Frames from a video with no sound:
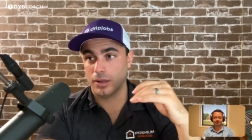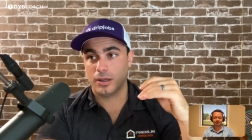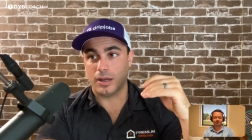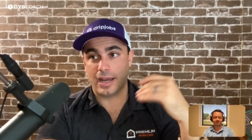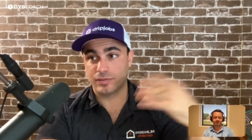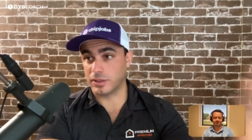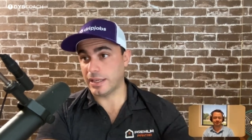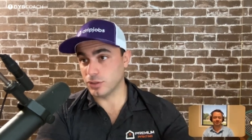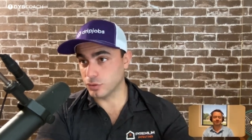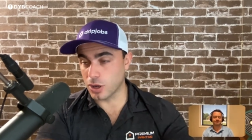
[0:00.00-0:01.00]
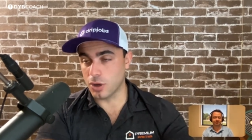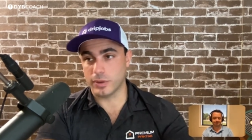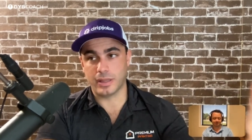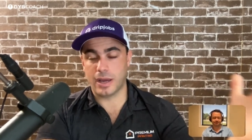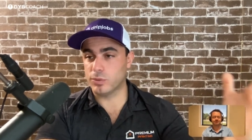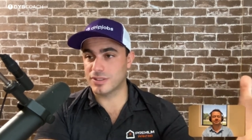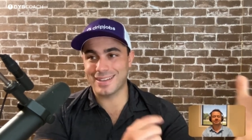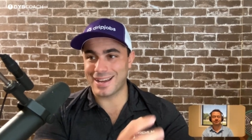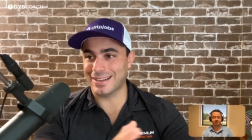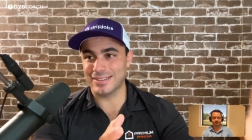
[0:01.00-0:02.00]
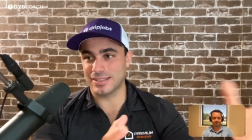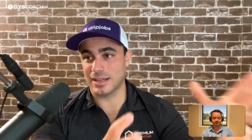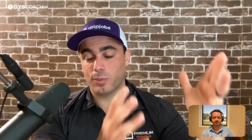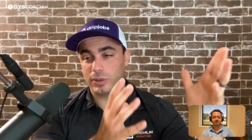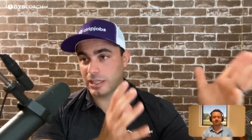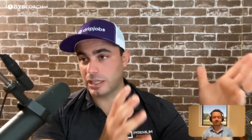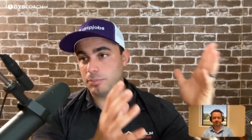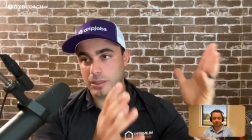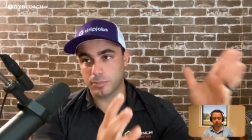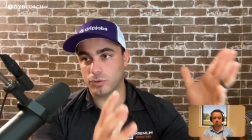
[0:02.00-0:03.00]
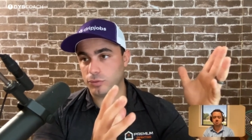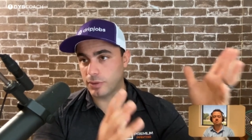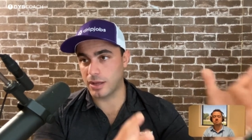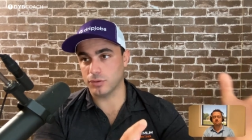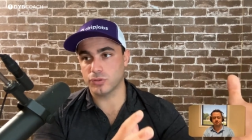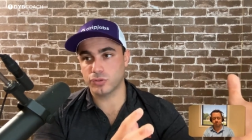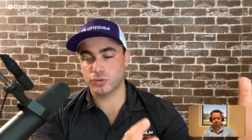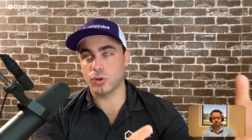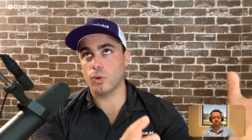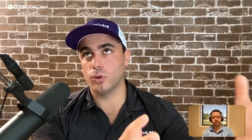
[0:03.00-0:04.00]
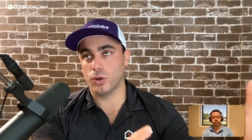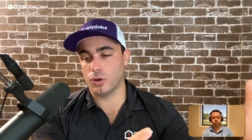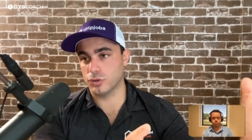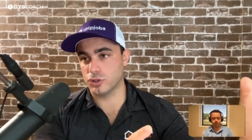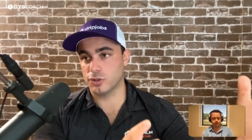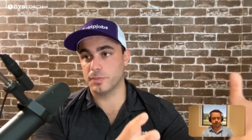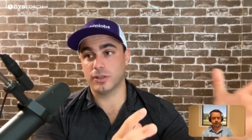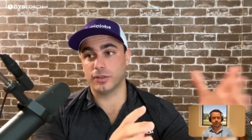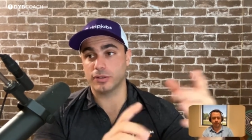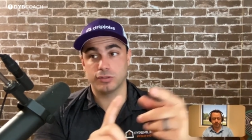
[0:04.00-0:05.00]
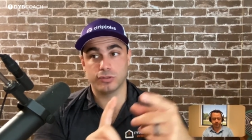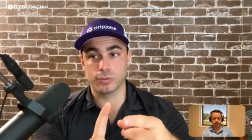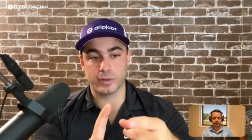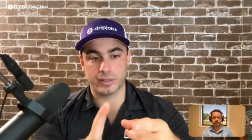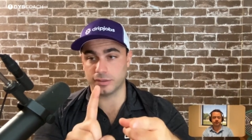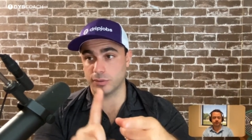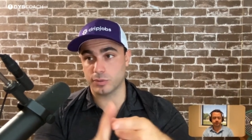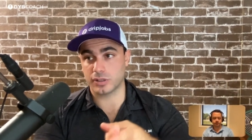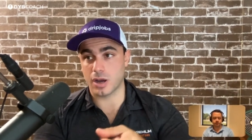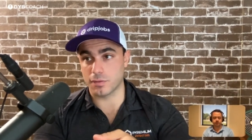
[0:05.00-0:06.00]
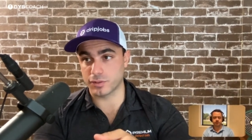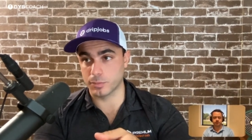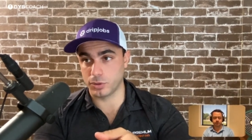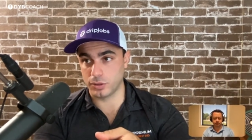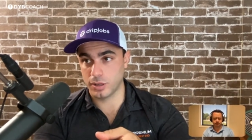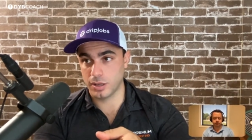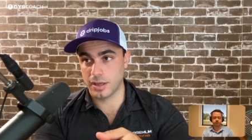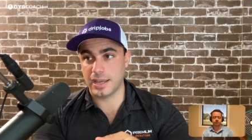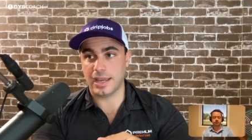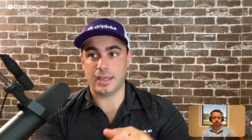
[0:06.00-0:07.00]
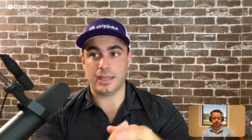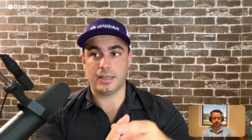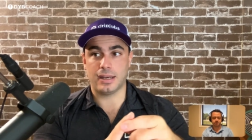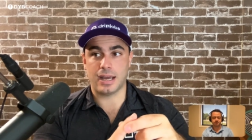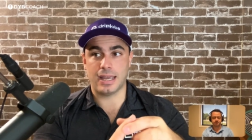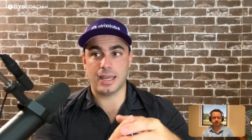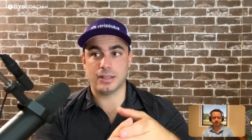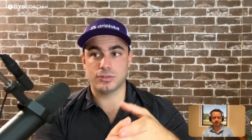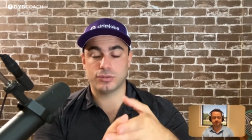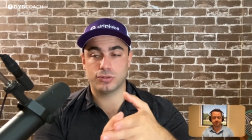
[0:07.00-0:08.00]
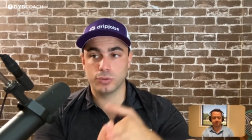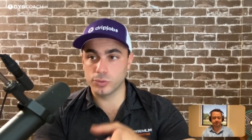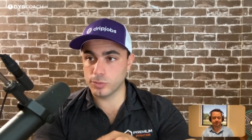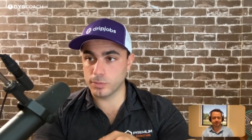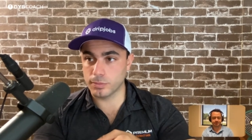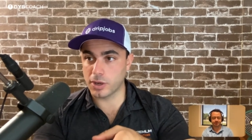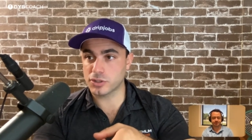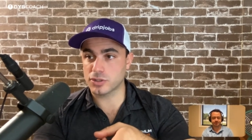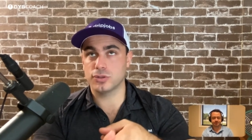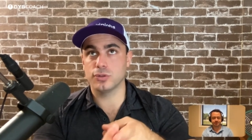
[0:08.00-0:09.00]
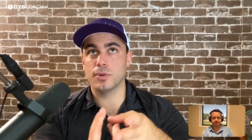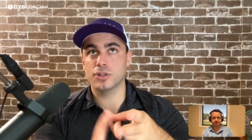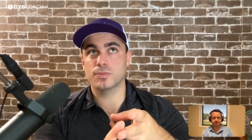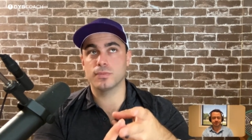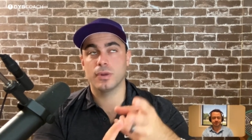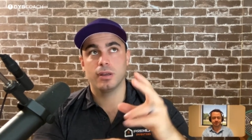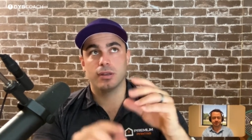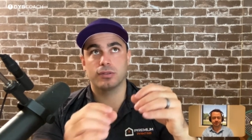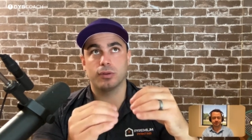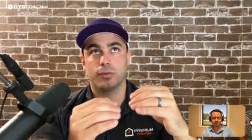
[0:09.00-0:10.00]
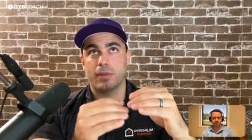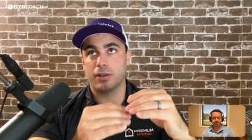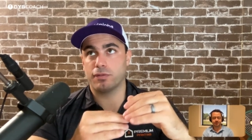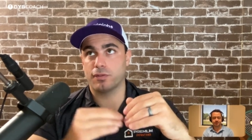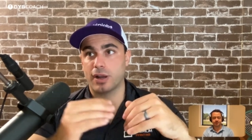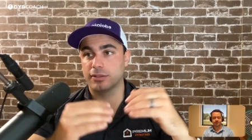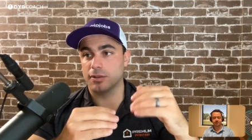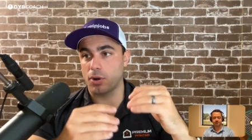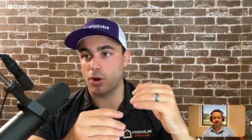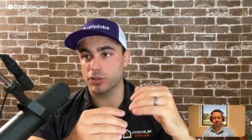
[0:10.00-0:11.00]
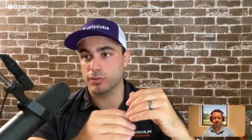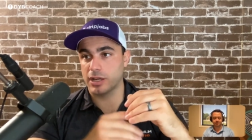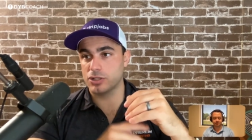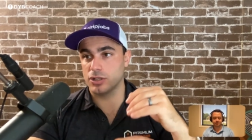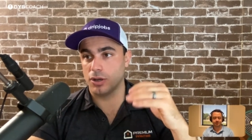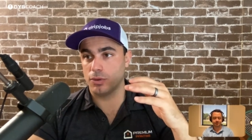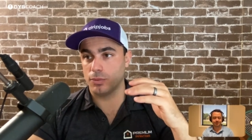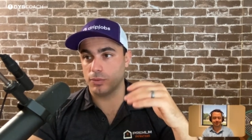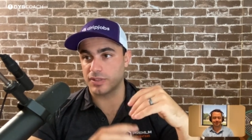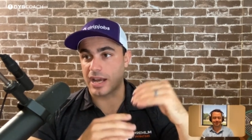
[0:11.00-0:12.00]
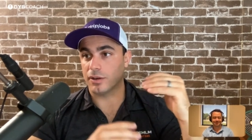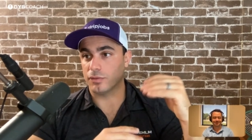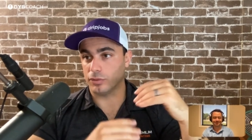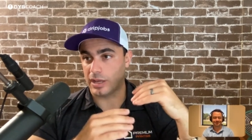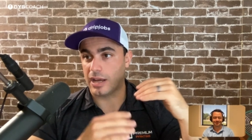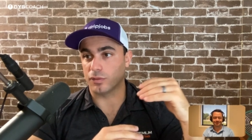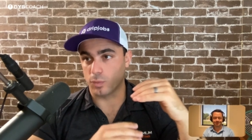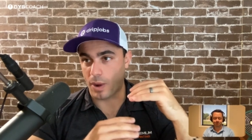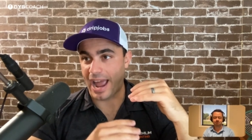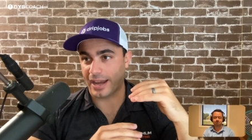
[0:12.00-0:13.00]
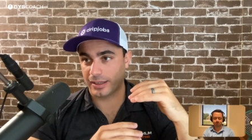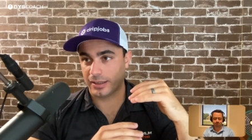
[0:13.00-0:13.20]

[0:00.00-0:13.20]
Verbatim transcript: I have to let you go. And that was not easy. I would keep people around so long just because two reasons. It was comfortable and I had too much too much so my friend to boss ratio was out of out of whack.